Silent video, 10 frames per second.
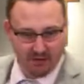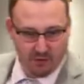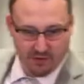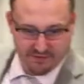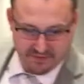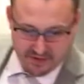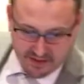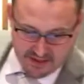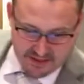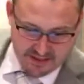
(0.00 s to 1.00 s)
the Lord,
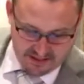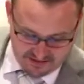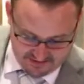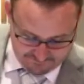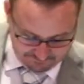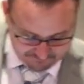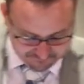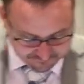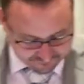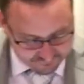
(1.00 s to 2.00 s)
in the
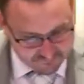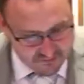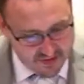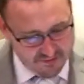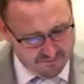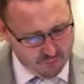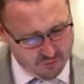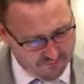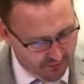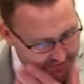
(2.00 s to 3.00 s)

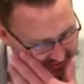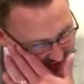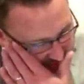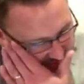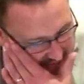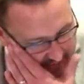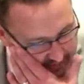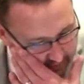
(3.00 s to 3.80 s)
fourth verse there,